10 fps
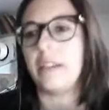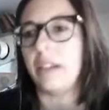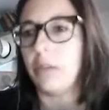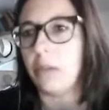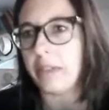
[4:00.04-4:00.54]

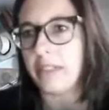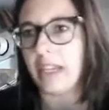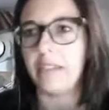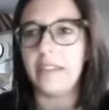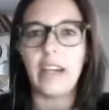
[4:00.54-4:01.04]
will
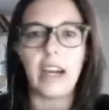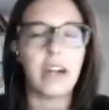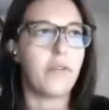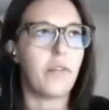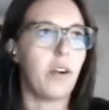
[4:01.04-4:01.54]
present are
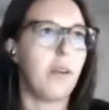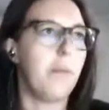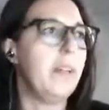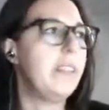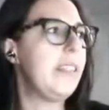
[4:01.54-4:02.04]

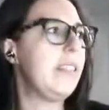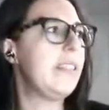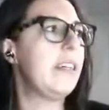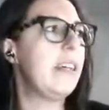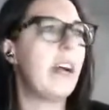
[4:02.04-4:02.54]
from this
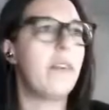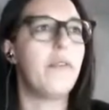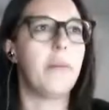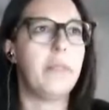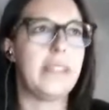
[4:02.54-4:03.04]

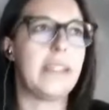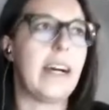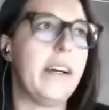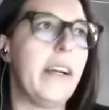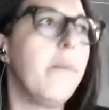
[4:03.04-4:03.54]

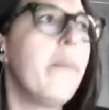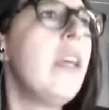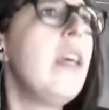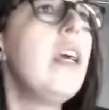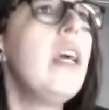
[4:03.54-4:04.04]
area.
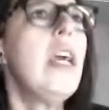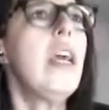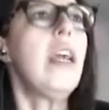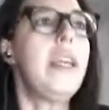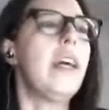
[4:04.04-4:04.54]

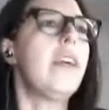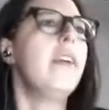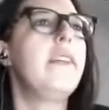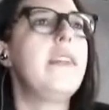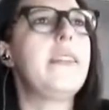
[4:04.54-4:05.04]
Here,
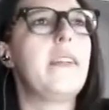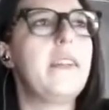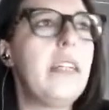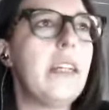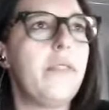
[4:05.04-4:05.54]
the
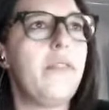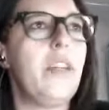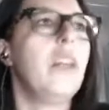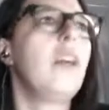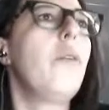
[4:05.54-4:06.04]

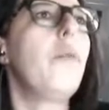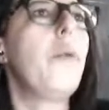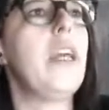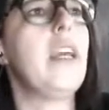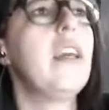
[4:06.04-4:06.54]
stratigraphy
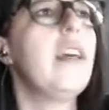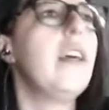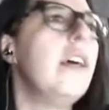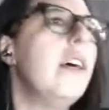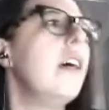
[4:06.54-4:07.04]
we
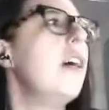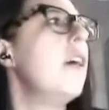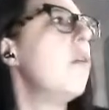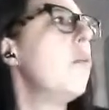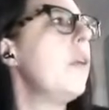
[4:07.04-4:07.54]

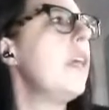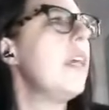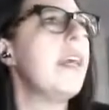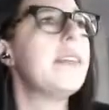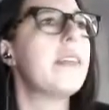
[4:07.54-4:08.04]

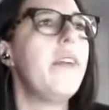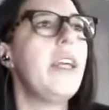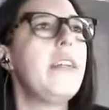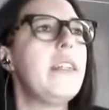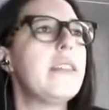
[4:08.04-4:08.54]

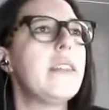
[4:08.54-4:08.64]
excavate is